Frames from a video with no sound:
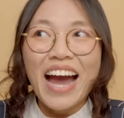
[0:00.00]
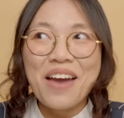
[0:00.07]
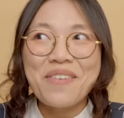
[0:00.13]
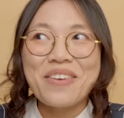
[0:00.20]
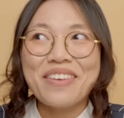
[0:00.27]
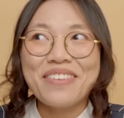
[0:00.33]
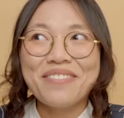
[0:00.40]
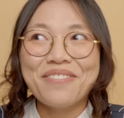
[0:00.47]
I
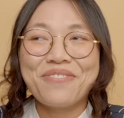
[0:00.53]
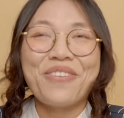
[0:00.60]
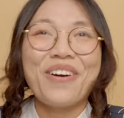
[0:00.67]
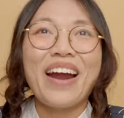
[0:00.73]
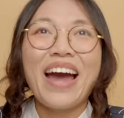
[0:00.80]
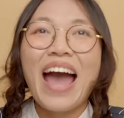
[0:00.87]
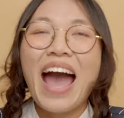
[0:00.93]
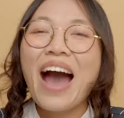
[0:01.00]
mean,
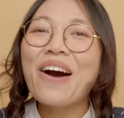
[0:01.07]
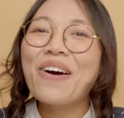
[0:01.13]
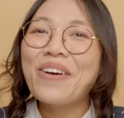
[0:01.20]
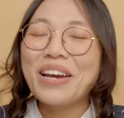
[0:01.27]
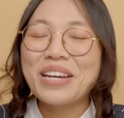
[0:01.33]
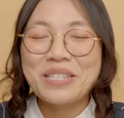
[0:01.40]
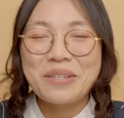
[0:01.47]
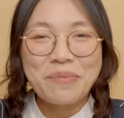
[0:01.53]
for how
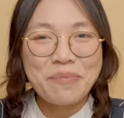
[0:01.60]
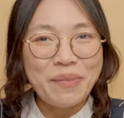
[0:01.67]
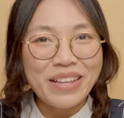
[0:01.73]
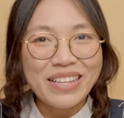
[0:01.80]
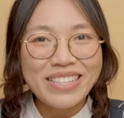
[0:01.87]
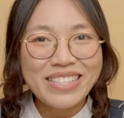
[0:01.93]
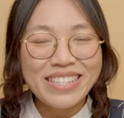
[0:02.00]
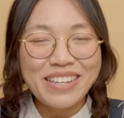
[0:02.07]

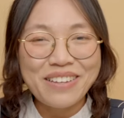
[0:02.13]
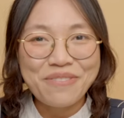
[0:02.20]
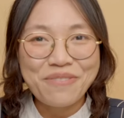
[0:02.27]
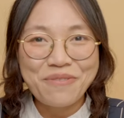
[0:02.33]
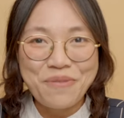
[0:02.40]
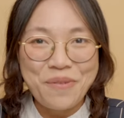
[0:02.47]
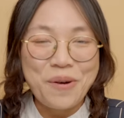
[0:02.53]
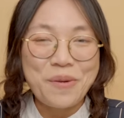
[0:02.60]
expensive
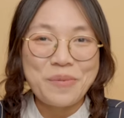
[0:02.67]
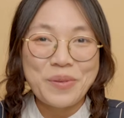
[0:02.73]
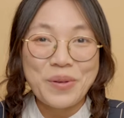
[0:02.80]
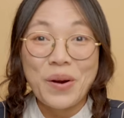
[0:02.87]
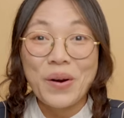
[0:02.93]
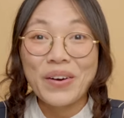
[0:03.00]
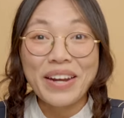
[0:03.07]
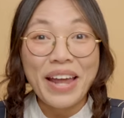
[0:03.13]
films
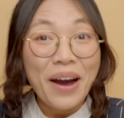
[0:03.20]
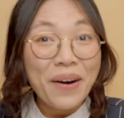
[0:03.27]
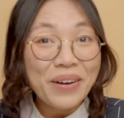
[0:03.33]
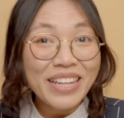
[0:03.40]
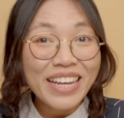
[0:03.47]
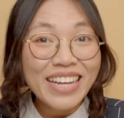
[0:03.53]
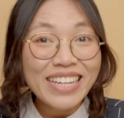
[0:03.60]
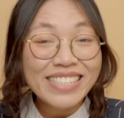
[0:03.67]
are
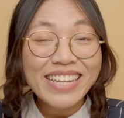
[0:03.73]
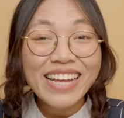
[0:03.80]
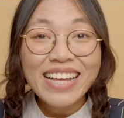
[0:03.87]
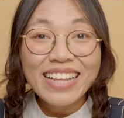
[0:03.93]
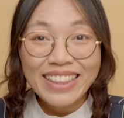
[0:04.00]
nowadays,